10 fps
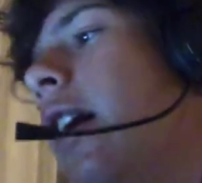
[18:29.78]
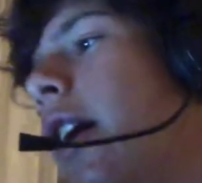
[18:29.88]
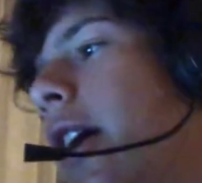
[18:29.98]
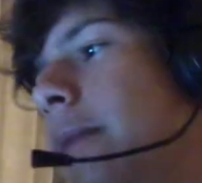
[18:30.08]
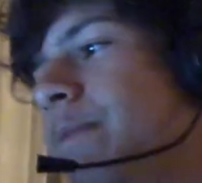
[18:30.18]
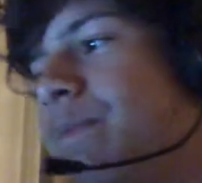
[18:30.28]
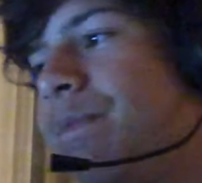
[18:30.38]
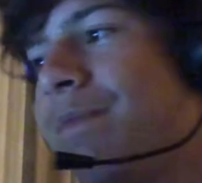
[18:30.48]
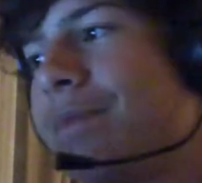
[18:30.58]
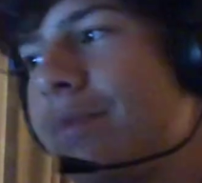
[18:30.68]
All right.
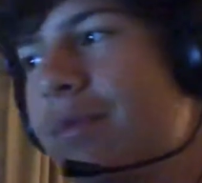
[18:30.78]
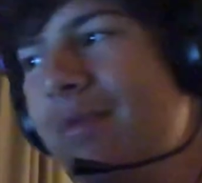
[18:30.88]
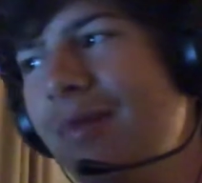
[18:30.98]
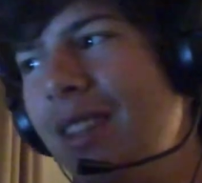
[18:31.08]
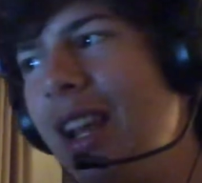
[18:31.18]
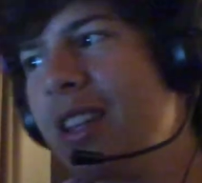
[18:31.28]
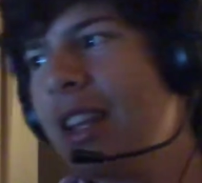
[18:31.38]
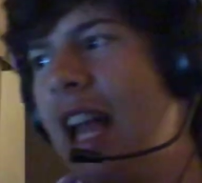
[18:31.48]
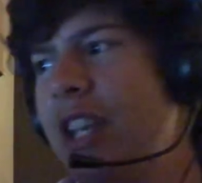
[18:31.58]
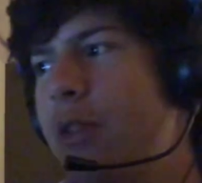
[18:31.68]
And the
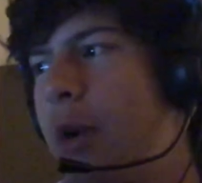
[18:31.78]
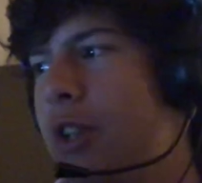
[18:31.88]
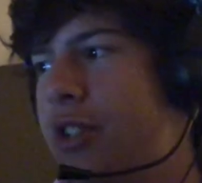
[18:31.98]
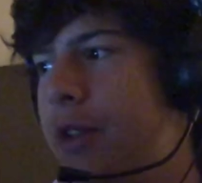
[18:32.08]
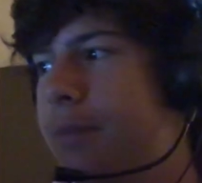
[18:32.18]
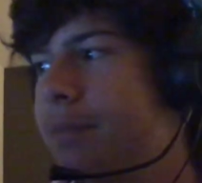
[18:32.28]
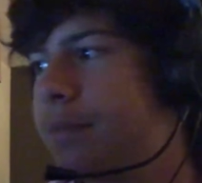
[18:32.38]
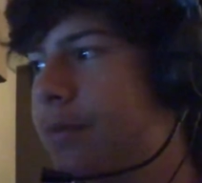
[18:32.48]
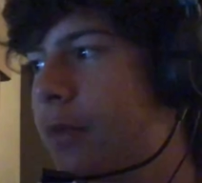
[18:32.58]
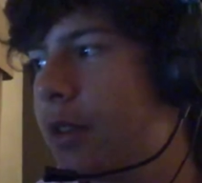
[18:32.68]
last question.
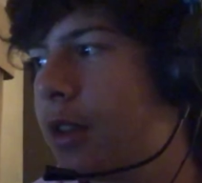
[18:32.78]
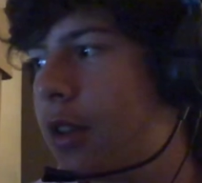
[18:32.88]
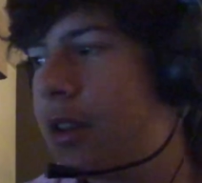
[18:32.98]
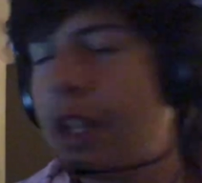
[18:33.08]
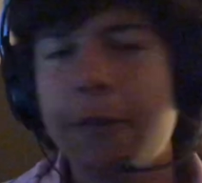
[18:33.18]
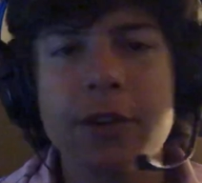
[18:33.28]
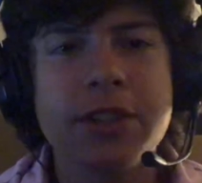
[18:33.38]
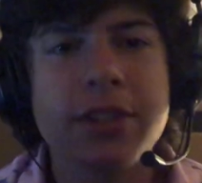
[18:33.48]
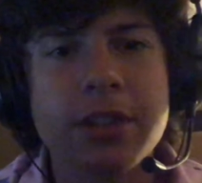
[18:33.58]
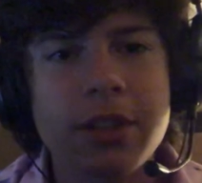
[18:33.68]

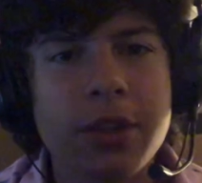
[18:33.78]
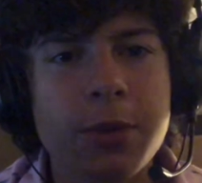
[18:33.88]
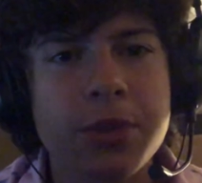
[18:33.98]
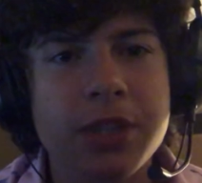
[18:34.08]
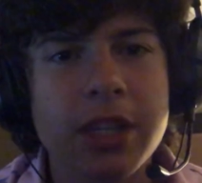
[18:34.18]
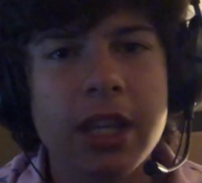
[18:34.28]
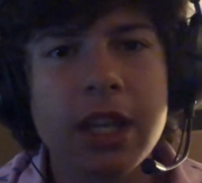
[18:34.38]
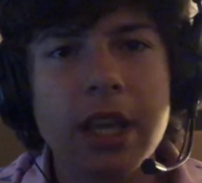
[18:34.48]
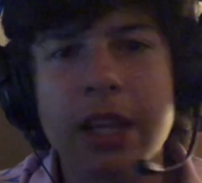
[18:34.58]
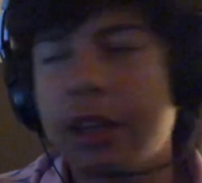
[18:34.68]
Difference you
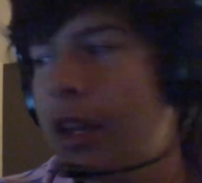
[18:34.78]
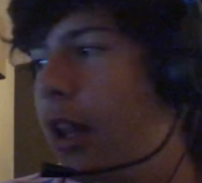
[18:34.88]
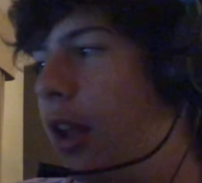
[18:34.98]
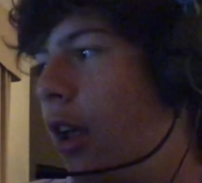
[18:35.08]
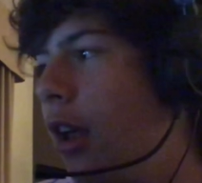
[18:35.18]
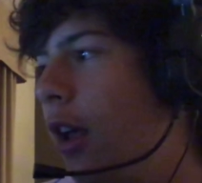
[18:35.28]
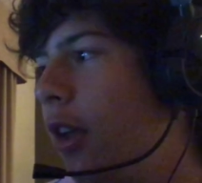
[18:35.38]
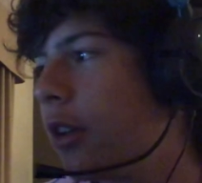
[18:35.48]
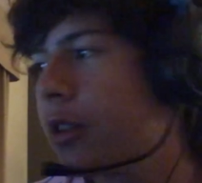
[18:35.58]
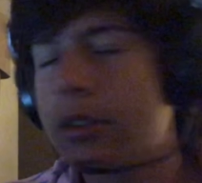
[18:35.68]
see in
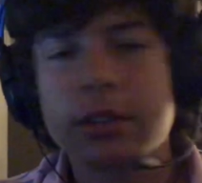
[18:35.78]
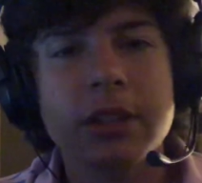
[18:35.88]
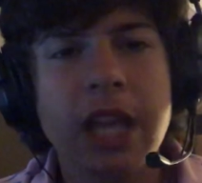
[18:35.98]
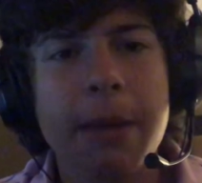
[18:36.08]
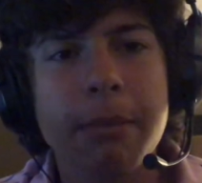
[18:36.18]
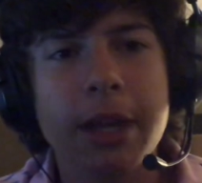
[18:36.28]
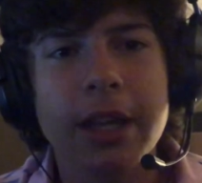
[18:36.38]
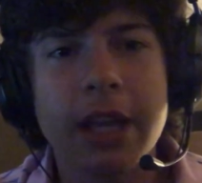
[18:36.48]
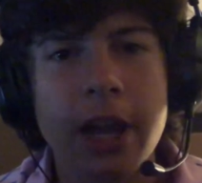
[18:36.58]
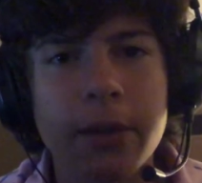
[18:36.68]
Kemba
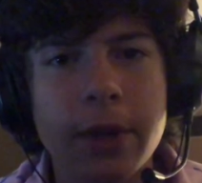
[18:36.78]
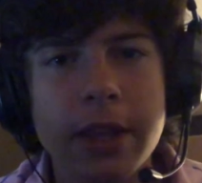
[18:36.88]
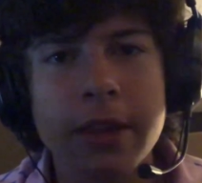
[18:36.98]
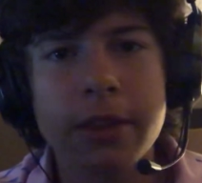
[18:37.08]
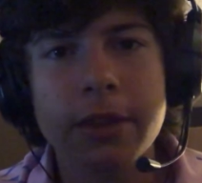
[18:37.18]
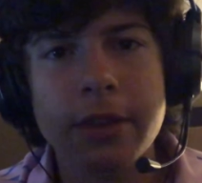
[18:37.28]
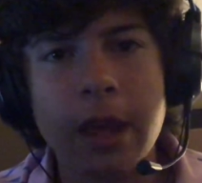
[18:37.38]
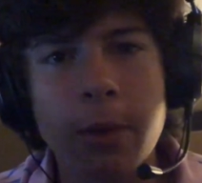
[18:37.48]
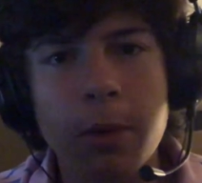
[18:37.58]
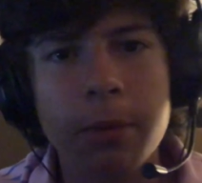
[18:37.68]
and Kyrie
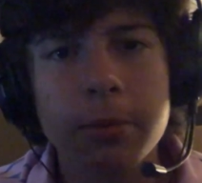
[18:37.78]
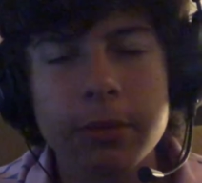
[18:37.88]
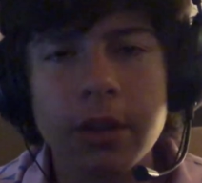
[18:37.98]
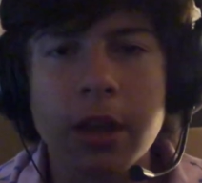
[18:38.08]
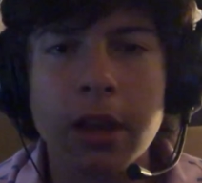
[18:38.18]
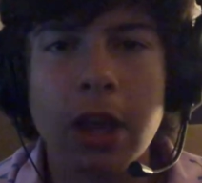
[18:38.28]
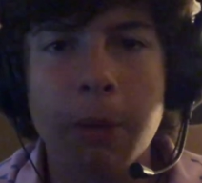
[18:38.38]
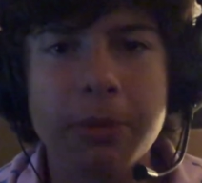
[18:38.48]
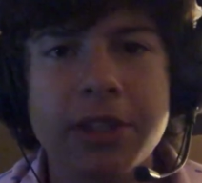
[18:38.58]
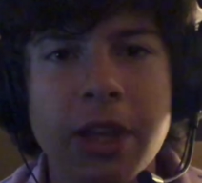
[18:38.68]
that will
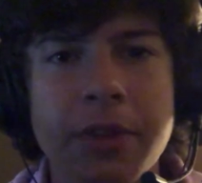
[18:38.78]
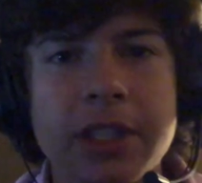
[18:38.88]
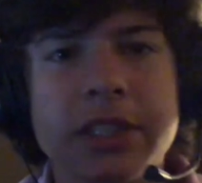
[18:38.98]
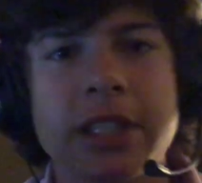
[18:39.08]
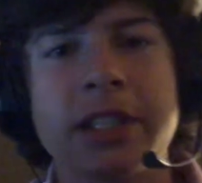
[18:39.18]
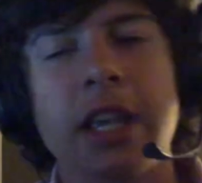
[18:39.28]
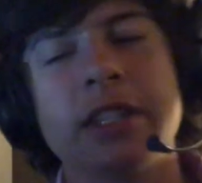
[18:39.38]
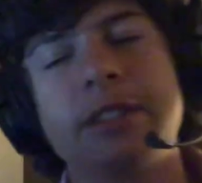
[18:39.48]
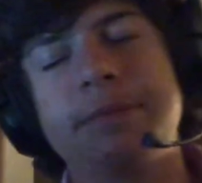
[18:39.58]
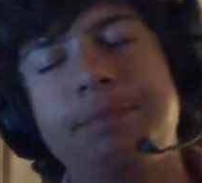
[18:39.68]
help the Celtics' success.